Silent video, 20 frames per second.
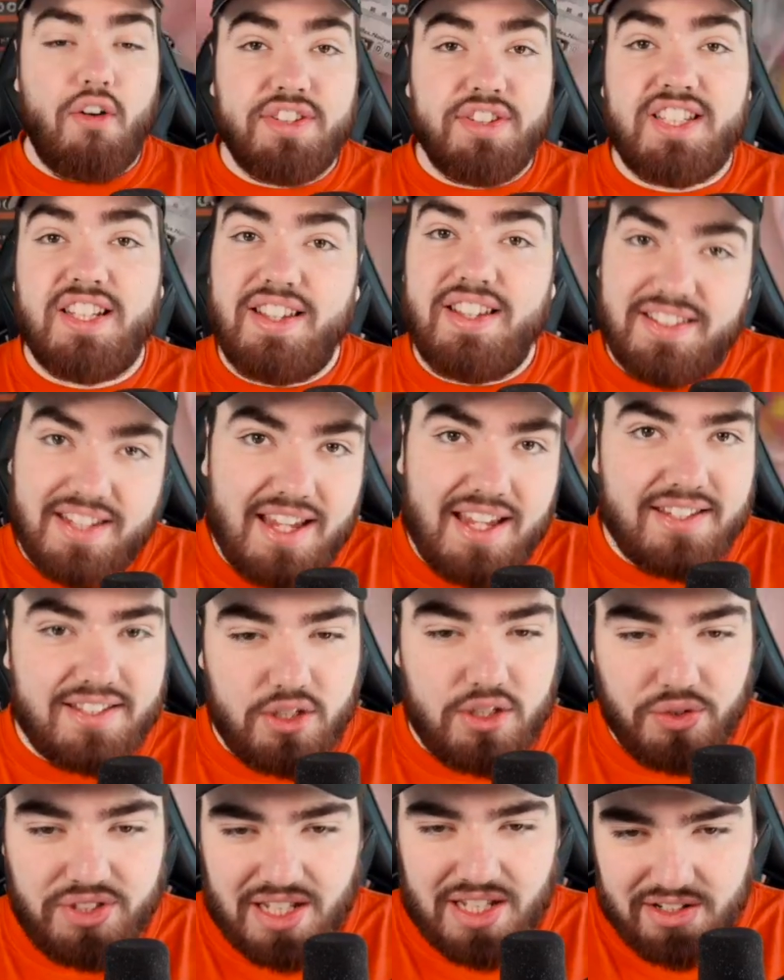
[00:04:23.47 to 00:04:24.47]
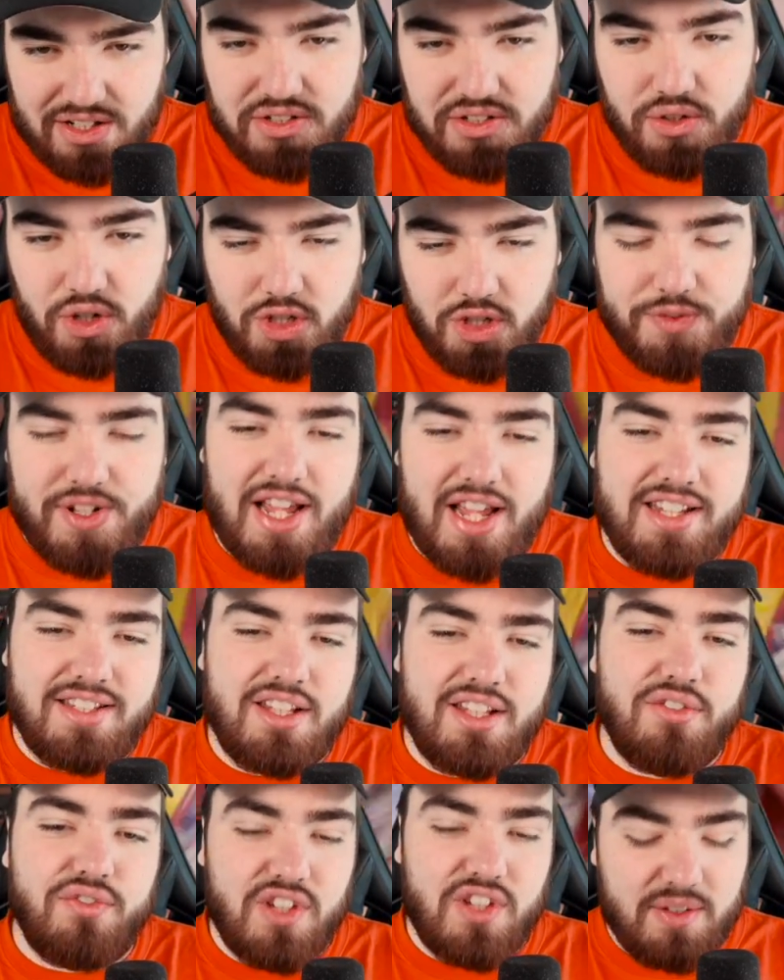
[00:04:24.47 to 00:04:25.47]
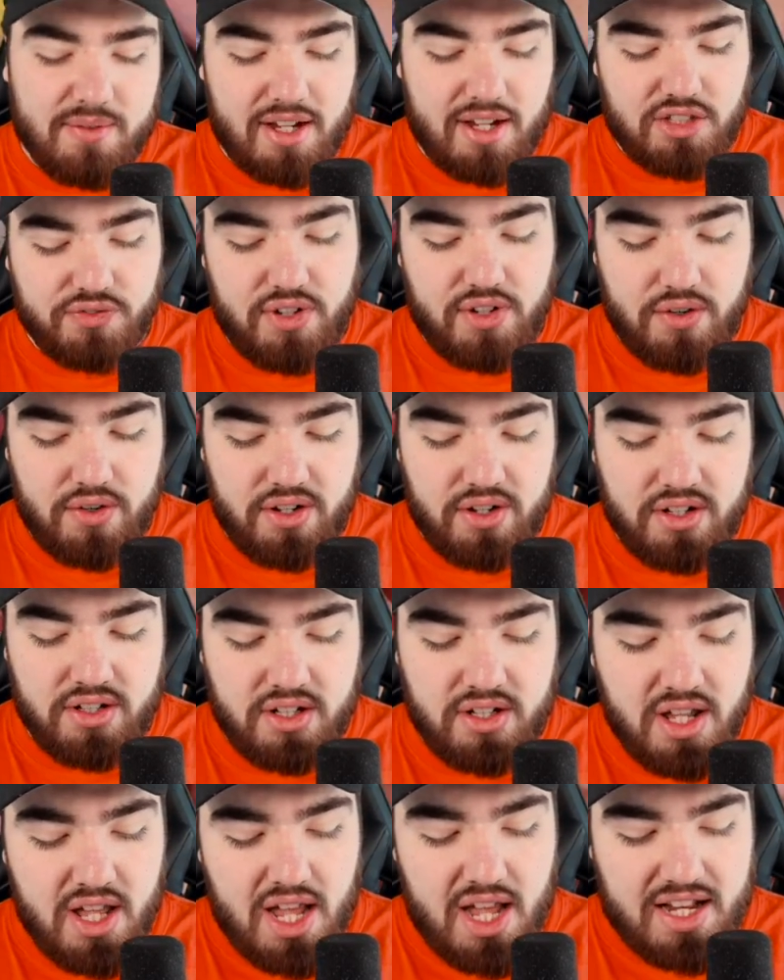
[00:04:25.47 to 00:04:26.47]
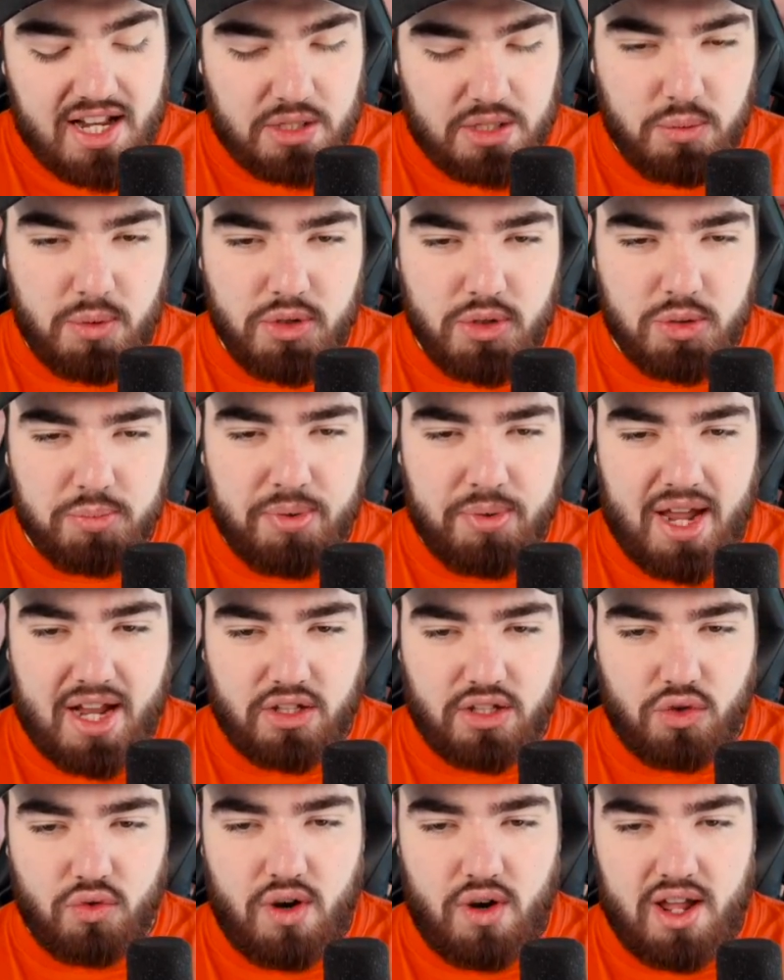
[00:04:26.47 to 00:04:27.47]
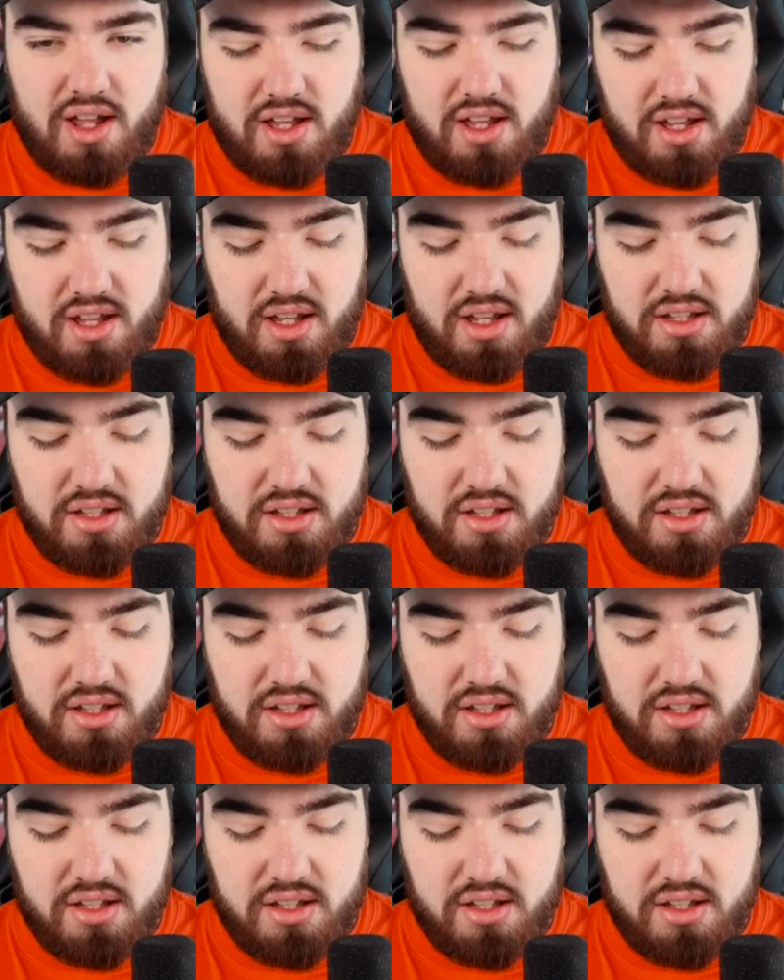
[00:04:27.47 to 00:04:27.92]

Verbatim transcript: obviously this is still Centiskorch, but that is the VMAX variant, and that's what we just packed right here.